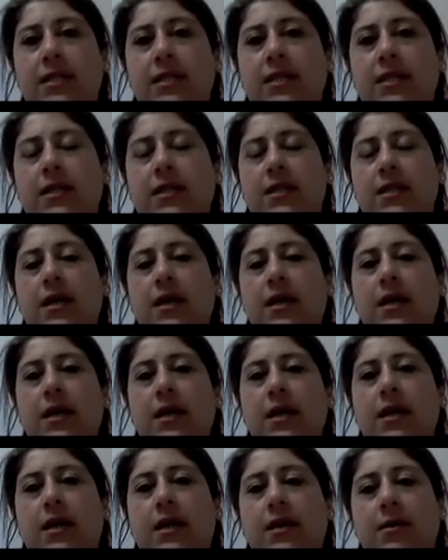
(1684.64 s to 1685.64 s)
that
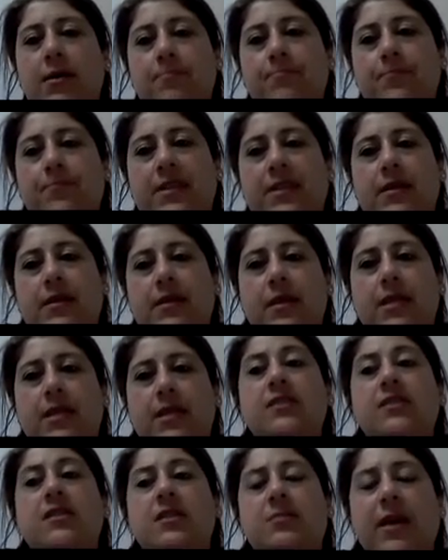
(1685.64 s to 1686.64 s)
this
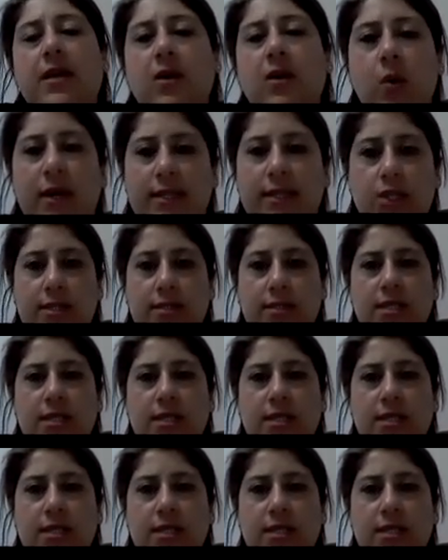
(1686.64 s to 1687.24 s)
is being questioned.